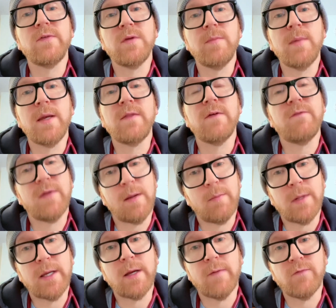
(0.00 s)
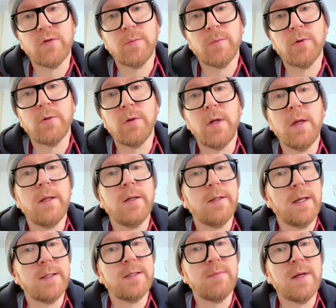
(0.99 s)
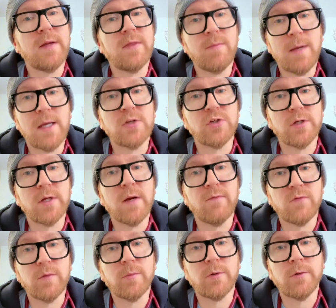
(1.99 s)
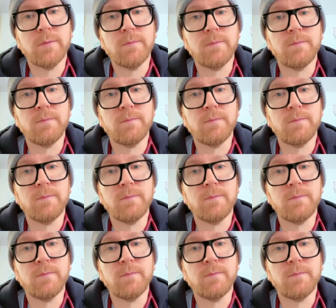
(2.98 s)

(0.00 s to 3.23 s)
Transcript: to make the family comfortable, not to make the patient comfortable.